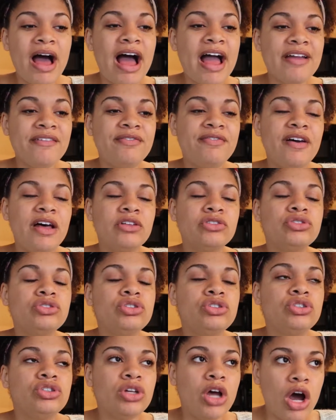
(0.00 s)
I felt
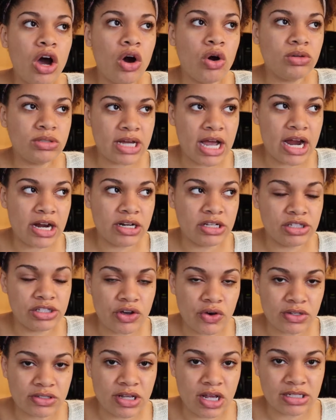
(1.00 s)
so tired and
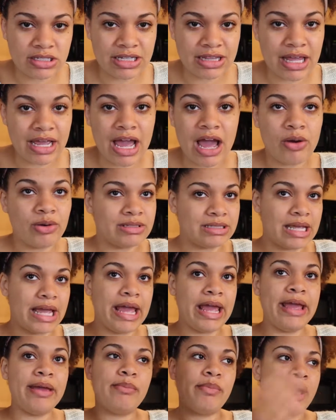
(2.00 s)
so exhausted, like I was
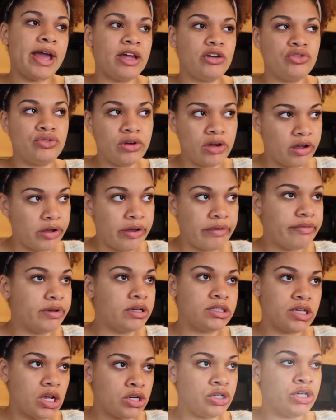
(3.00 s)
hit by a truck of
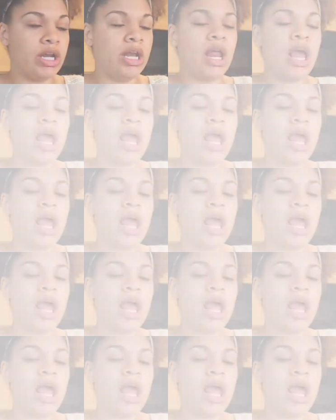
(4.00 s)
exhaustion.